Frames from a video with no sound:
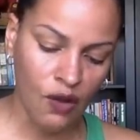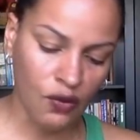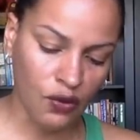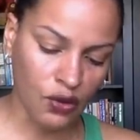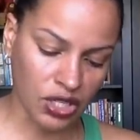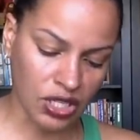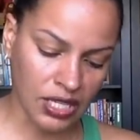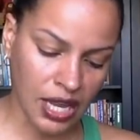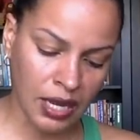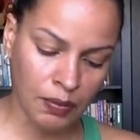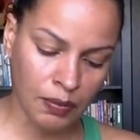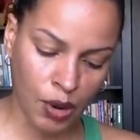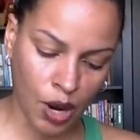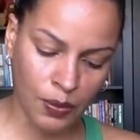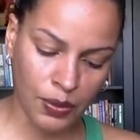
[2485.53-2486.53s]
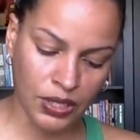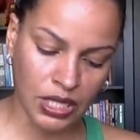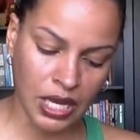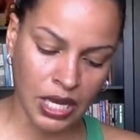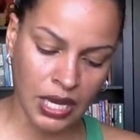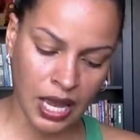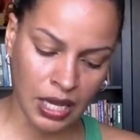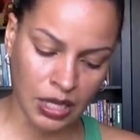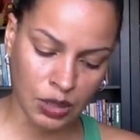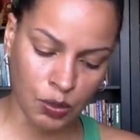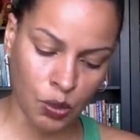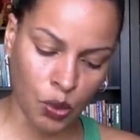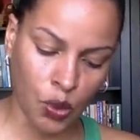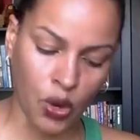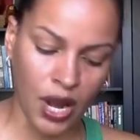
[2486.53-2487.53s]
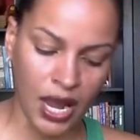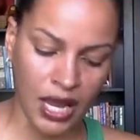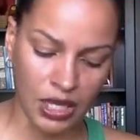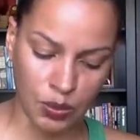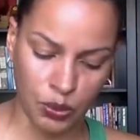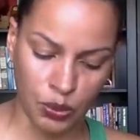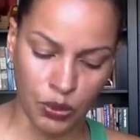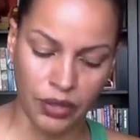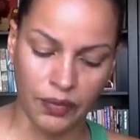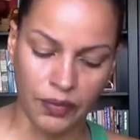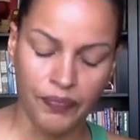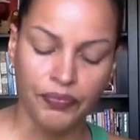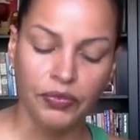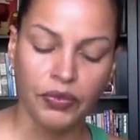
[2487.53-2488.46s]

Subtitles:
for the same purpose and export